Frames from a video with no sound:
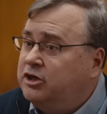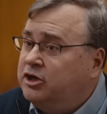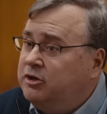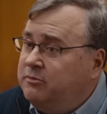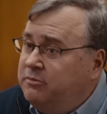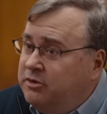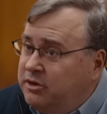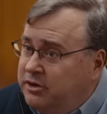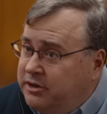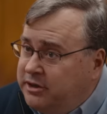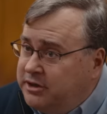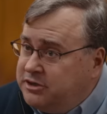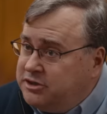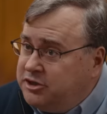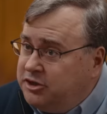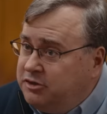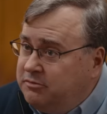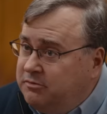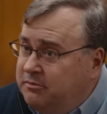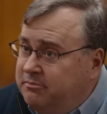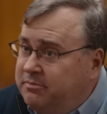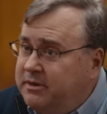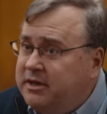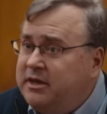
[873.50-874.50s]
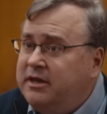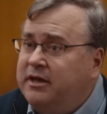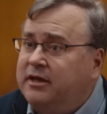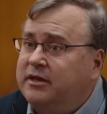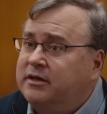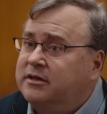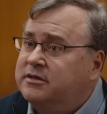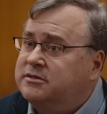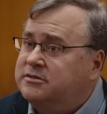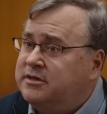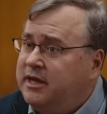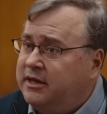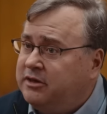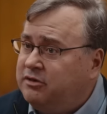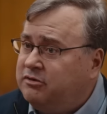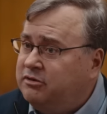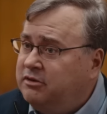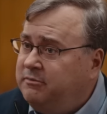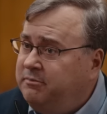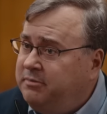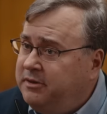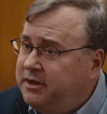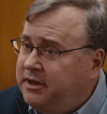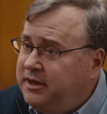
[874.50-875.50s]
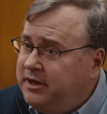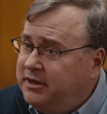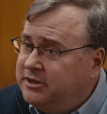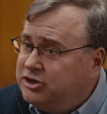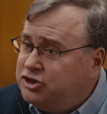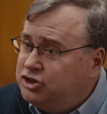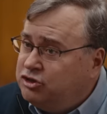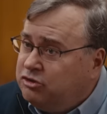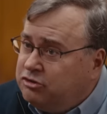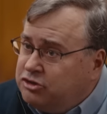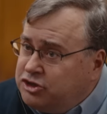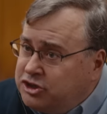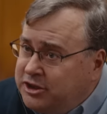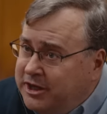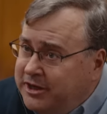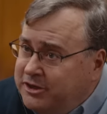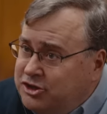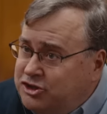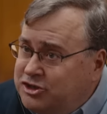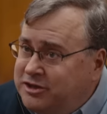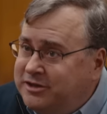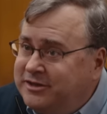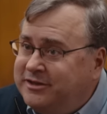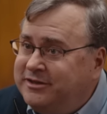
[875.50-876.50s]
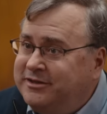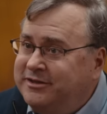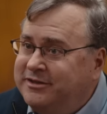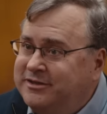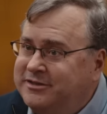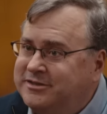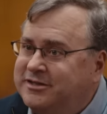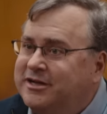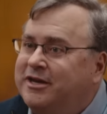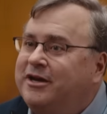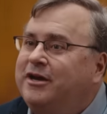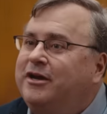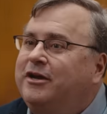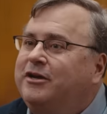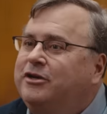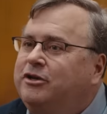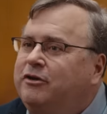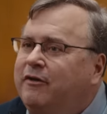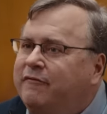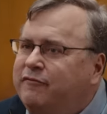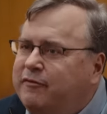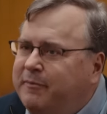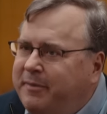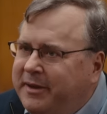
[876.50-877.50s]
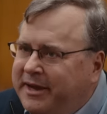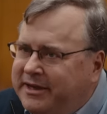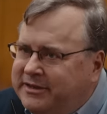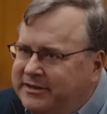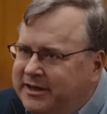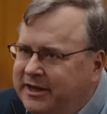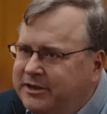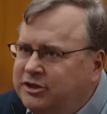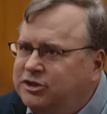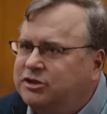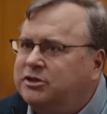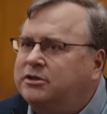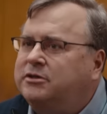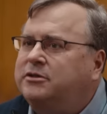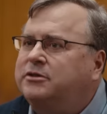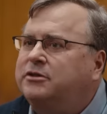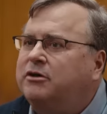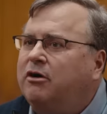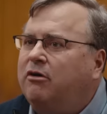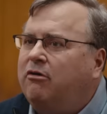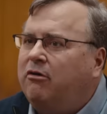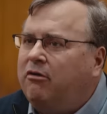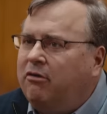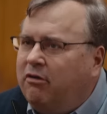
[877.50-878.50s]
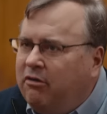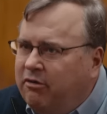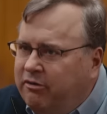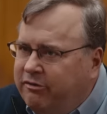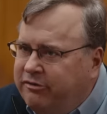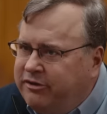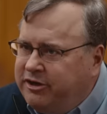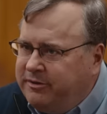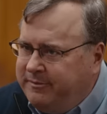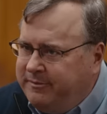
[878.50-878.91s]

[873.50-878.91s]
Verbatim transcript: communities of human beings. That could be search engines. You have to pay attention to all the